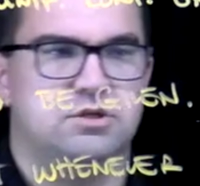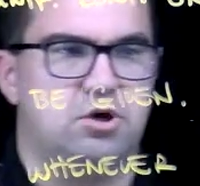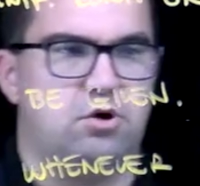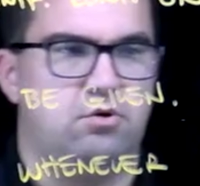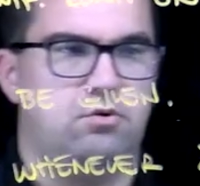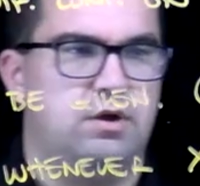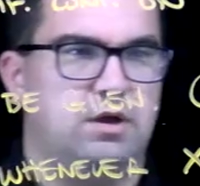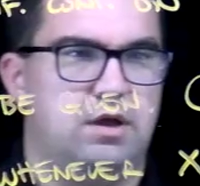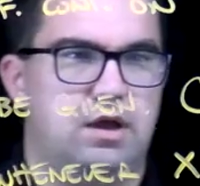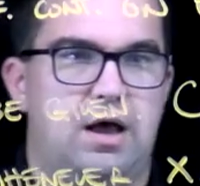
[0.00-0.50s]

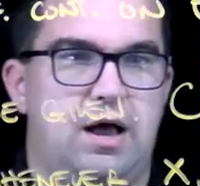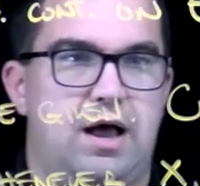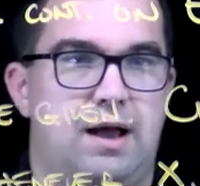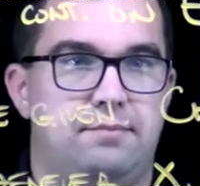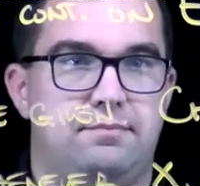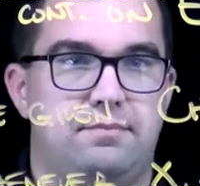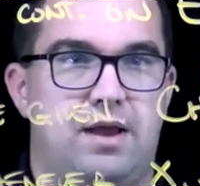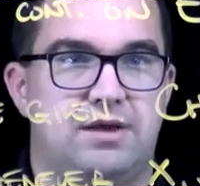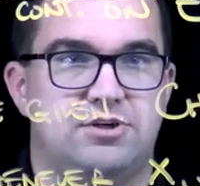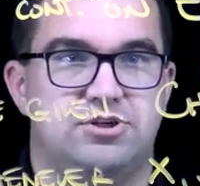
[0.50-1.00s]
So
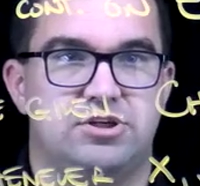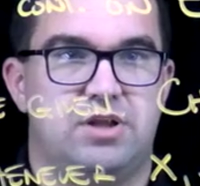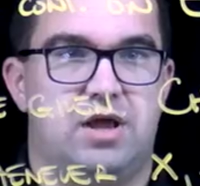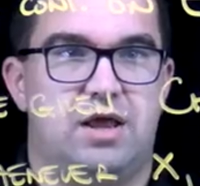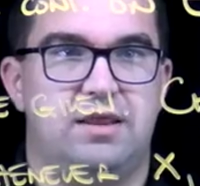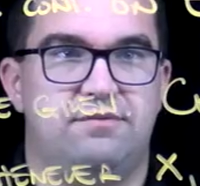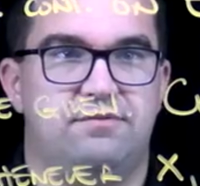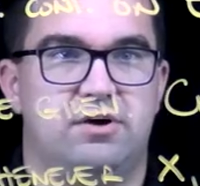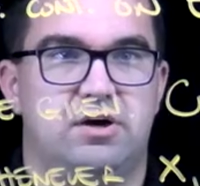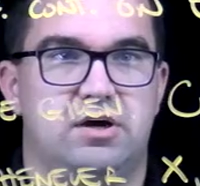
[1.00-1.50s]
I'm actually
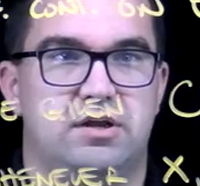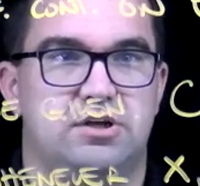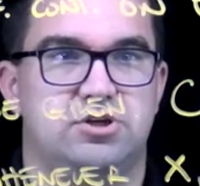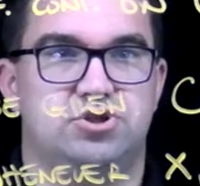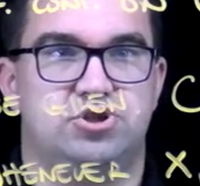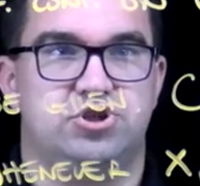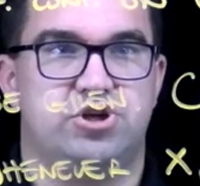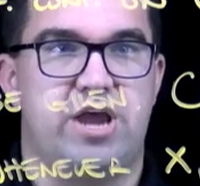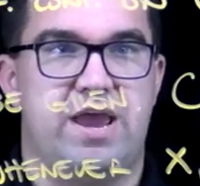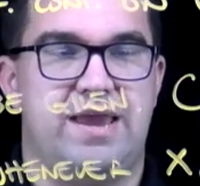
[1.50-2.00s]
not even going to
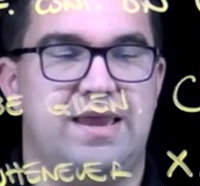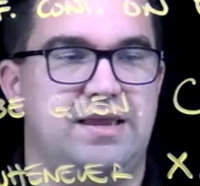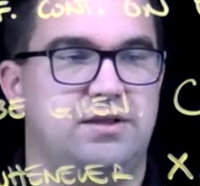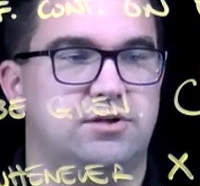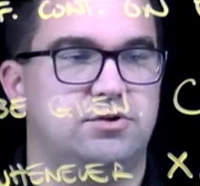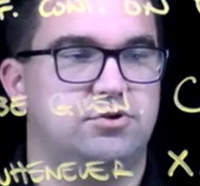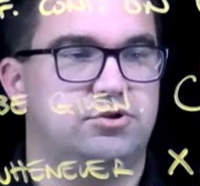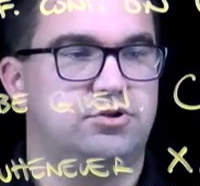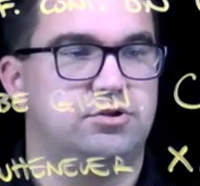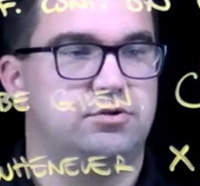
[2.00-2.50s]

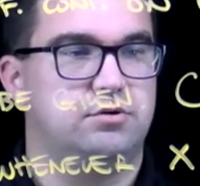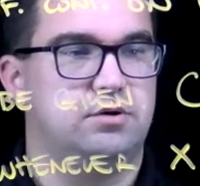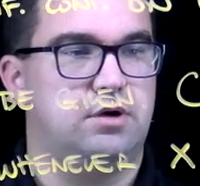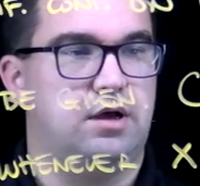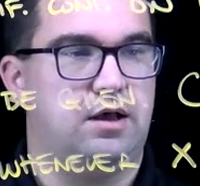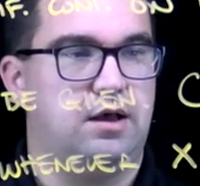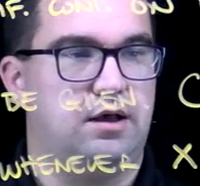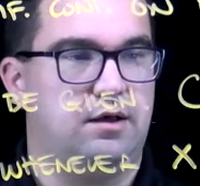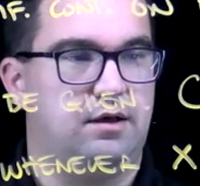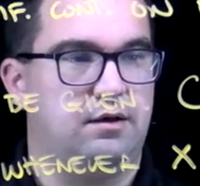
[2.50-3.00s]
change,
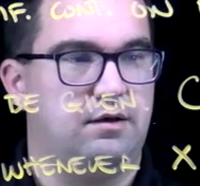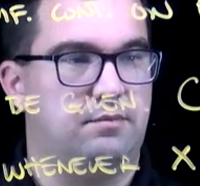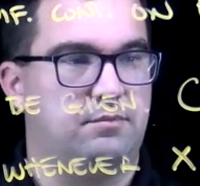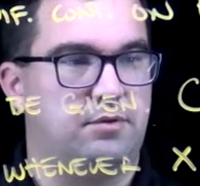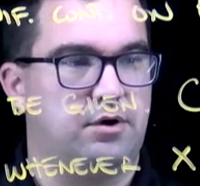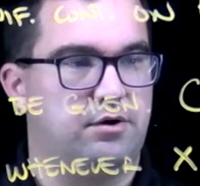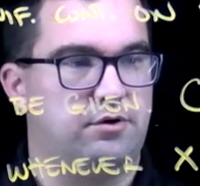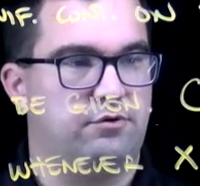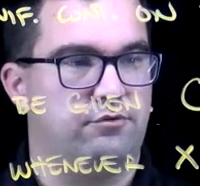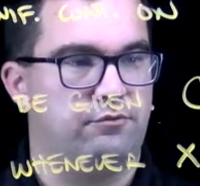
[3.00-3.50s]
I'm
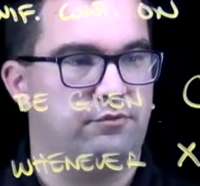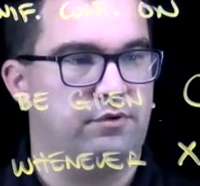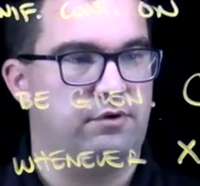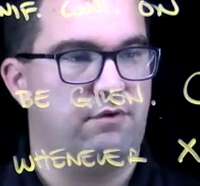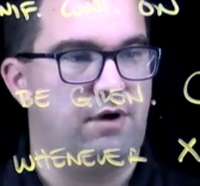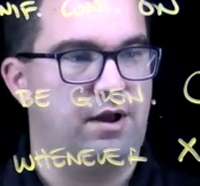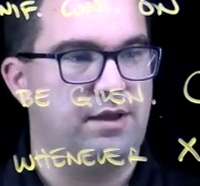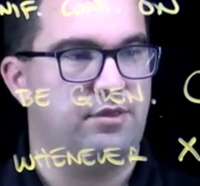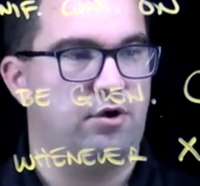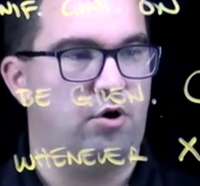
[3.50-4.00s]
not going to
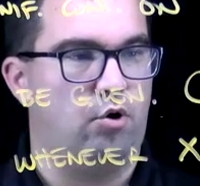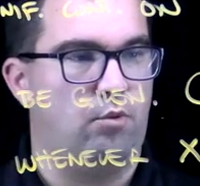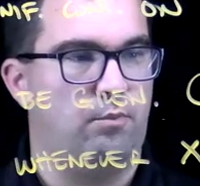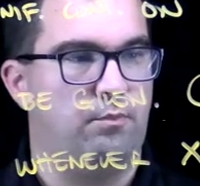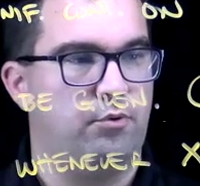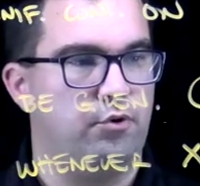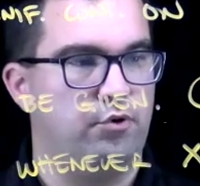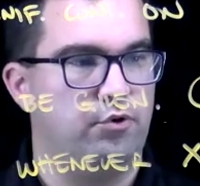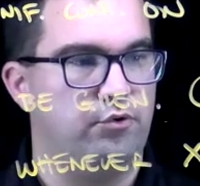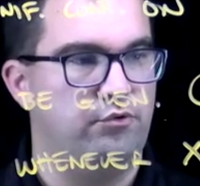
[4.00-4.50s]
rewrite the
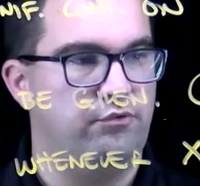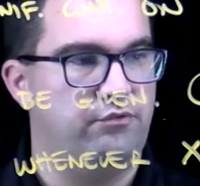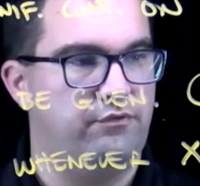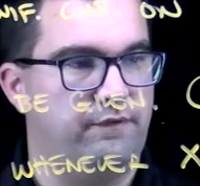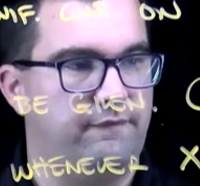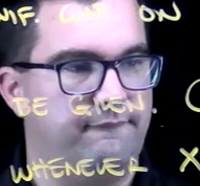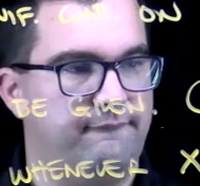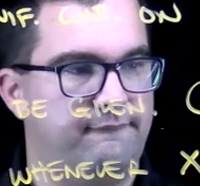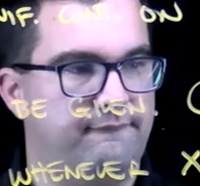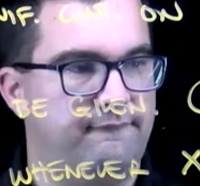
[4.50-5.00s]
whole proof.